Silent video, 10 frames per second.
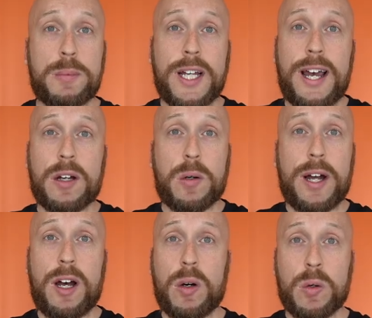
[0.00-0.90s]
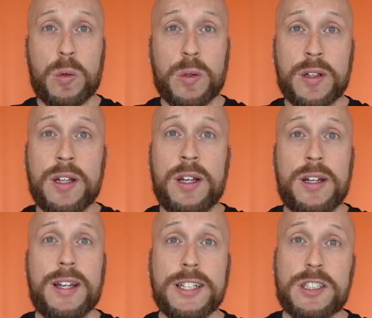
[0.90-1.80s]
tackle out on
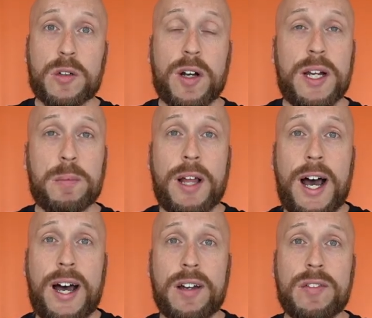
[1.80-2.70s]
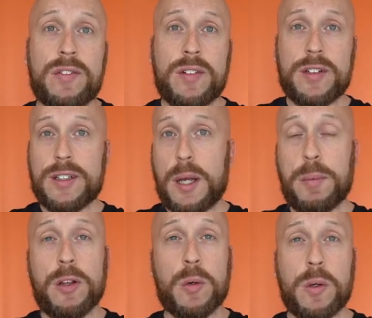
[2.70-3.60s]
instagram live they've
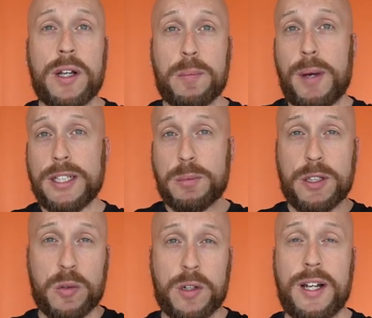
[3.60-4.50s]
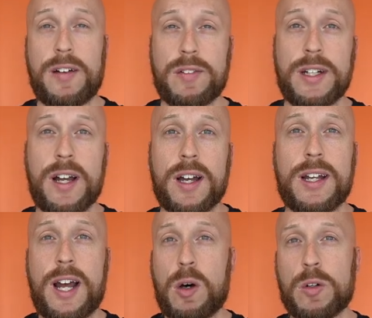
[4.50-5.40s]
been doing ben's been doing it every
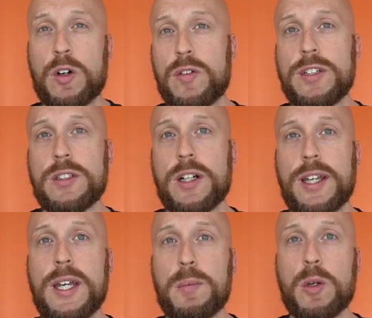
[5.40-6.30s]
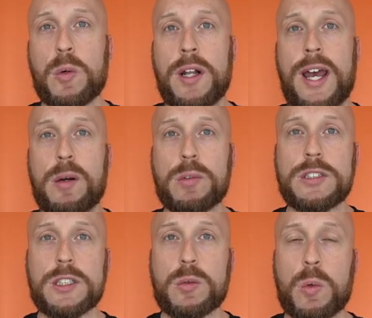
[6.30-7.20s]
night i don't know if he's going to keep doing that
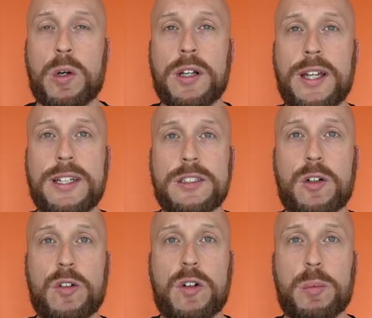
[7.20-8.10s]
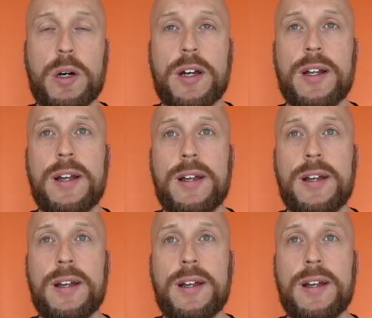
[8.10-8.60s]
once this quarantine's over but